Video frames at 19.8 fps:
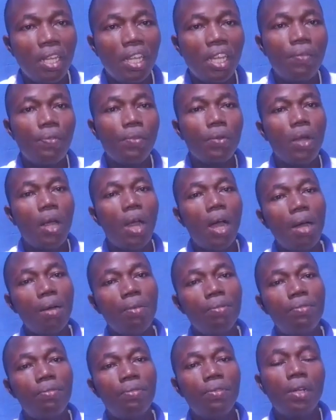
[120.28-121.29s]
If you
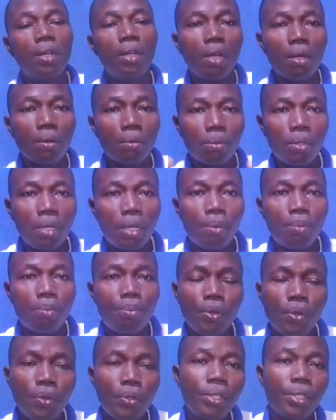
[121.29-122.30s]
have
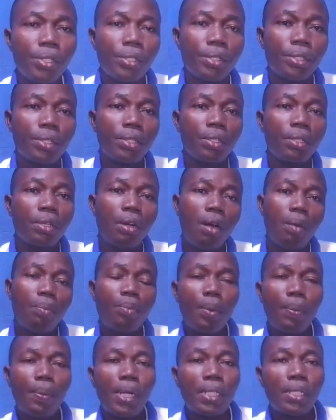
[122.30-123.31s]
buildings or
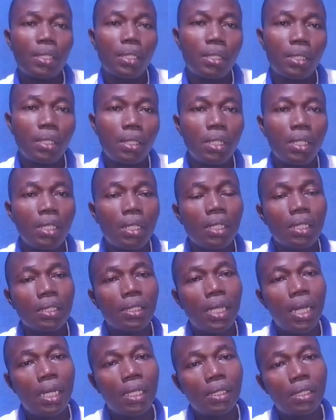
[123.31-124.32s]
properties
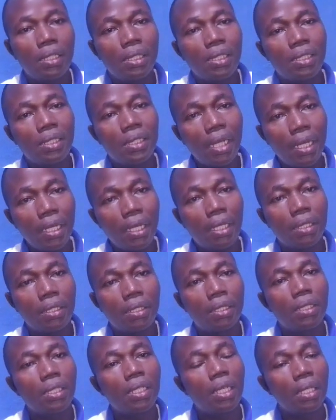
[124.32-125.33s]
that
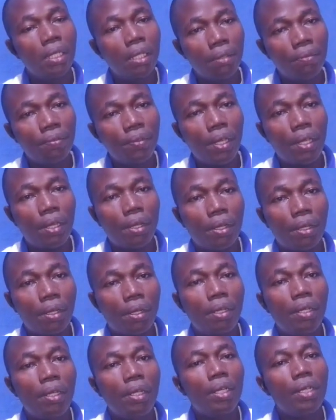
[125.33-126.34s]
tenants live in,
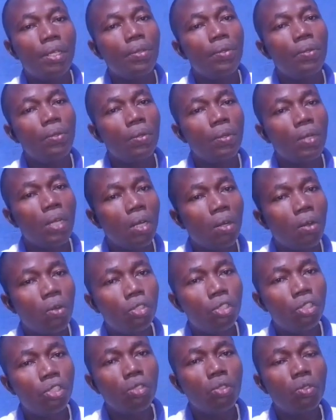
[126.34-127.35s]
you can
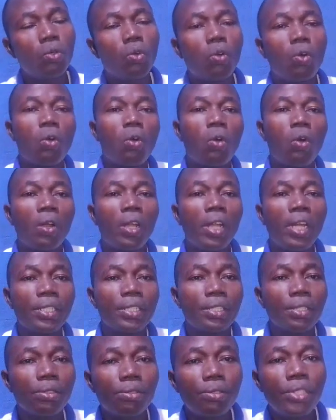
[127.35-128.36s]
continue to
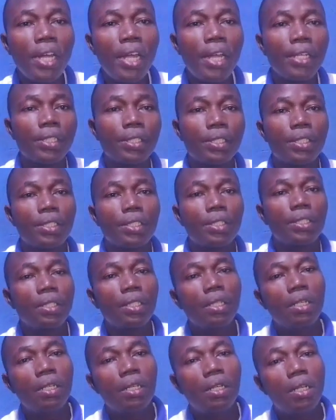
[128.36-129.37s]
collect rent
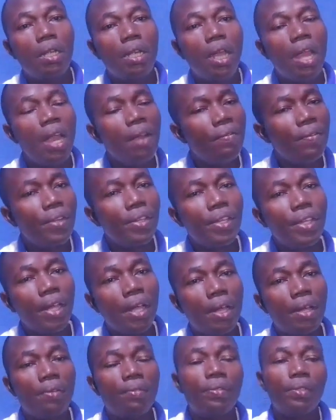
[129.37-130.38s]
every
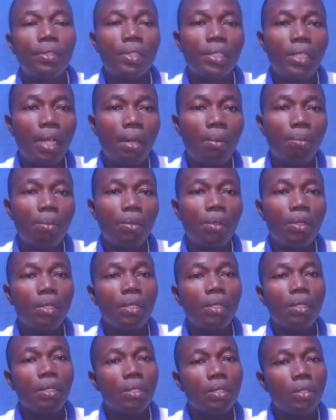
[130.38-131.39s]
year from them.
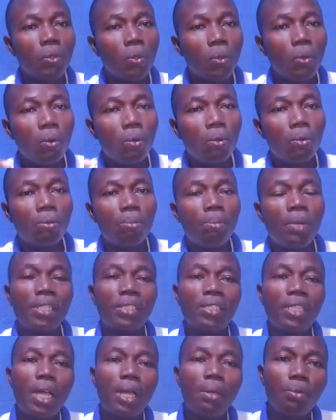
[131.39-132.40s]
So by the
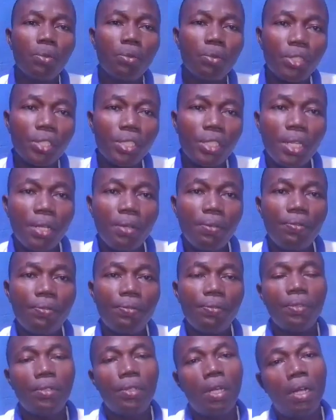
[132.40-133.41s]
time you receive
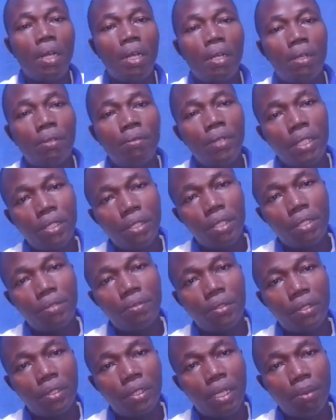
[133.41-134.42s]
rentage
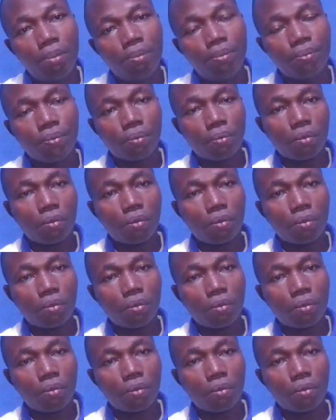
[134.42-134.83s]
from them,